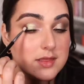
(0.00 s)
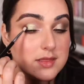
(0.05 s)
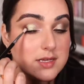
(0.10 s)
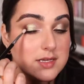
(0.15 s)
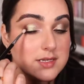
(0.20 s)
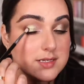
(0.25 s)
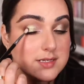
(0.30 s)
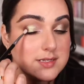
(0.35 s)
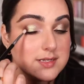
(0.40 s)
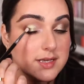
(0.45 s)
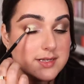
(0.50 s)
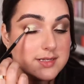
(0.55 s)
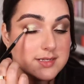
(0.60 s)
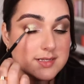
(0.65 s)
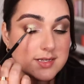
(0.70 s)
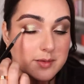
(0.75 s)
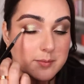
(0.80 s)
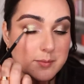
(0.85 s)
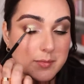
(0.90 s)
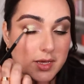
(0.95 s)
This is a
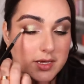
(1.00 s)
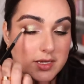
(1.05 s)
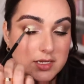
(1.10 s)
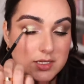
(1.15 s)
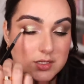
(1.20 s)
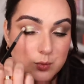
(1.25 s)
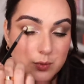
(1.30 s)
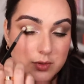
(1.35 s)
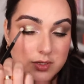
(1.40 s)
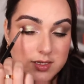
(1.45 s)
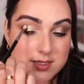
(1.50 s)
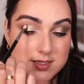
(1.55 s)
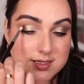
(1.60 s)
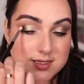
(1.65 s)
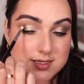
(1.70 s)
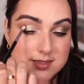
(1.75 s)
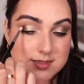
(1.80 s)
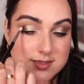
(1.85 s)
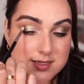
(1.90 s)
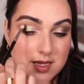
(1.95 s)
Sigma
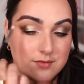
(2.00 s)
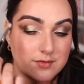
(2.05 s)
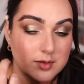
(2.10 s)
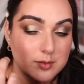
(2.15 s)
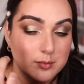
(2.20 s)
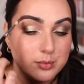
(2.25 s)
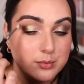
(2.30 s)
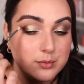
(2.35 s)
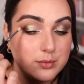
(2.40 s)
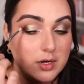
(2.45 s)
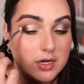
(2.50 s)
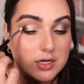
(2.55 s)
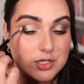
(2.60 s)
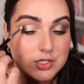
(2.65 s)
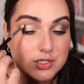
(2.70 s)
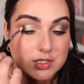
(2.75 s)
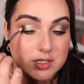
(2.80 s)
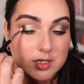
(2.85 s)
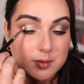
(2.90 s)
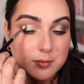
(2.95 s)
E27
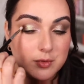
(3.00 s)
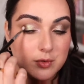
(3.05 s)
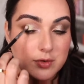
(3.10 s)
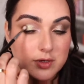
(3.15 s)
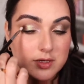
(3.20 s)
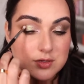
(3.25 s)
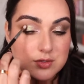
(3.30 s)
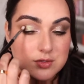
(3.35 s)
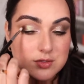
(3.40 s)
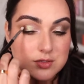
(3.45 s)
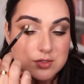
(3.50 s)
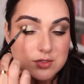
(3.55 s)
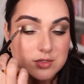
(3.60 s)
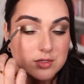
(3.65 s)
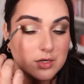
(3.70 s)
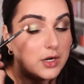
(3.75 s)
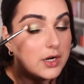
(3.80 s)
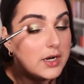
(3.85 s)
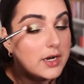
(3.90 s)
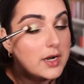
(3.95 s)
brush, and I'm going to
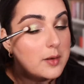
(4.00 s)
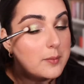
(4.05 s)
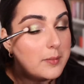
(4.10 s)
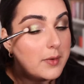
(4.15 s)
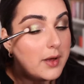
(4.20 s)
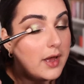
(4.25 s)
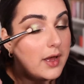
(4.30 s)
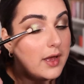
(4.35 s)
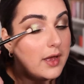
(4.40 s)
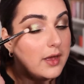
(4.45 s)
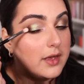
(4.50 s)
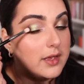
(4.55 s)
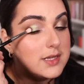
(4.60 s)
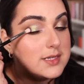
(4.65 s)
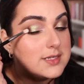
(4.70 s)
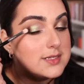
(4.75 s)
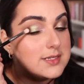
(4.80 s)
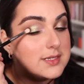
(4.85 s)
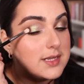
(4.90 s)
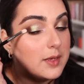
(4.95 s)
start by
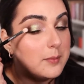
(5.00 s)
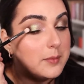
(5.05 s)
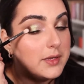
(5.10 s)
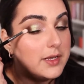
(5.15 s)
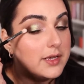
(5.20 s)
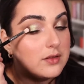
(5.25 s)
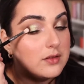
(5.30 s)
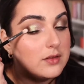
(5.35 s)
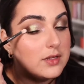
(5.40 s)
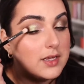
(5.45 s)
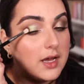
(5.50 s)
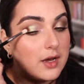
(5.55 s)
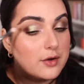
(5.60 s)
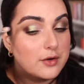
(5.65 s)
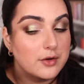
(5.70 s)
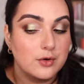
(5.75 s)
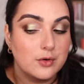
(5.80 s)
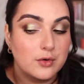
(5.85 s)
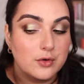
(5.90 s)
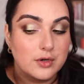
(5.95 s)
stamping it on the
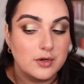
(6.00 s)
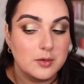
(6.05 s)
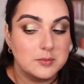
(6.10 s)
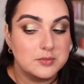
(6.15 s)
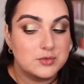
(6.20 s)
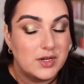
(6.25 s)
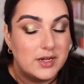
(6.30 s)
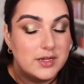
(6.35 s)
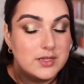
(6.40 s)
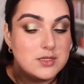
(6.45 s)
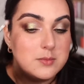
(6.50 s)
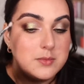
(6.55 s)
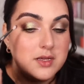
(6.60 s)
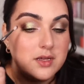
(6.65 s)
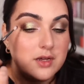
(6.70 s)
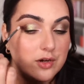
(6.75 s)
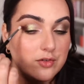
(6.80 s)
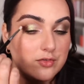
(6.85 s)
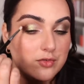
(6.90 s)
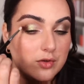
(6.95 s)
outer corner. I'm trying to be
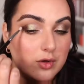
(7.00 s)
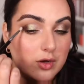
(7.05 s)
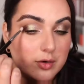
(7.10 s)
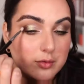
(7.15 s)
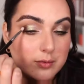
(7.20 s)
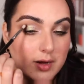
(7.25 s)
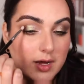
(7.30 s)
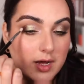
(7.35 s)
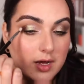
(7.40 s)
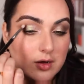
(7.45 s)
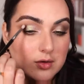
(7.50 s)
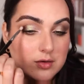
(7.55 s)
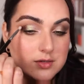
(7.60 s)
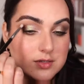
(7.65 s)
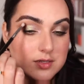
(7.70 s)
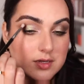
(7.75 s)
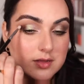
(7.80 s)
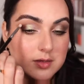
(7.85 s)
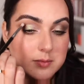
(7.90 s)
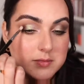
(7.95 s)
careful
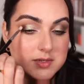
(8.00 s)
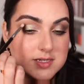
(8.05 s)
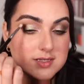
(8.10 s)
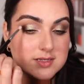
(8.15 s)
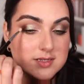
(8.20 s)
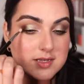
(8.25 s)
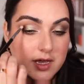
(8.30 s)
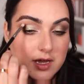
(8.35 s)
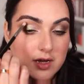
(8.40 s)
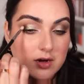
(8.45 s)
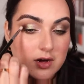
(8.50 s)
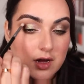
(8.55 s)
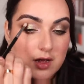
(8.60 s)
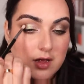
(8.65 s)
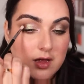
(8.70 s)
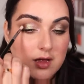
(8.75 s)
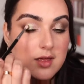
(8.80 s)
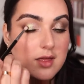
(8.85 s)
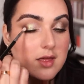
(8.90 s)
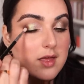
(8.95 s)
around the mascara